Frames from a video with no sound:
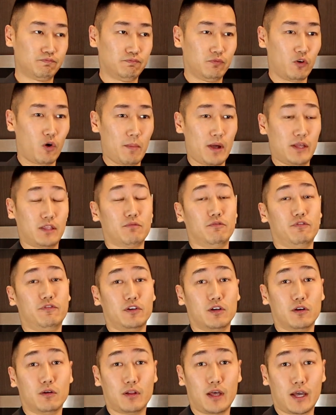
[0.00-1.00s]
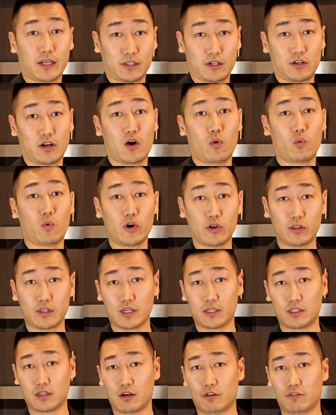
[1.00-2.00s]
or made them feel like they're not
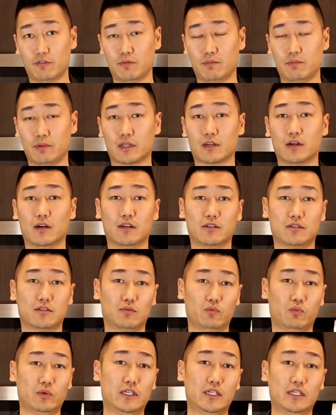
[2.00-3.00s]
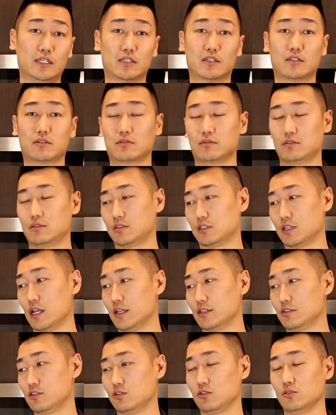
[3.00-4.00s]
worthy enough, because we
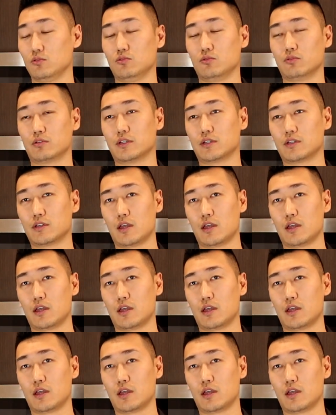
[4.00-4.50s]
tend to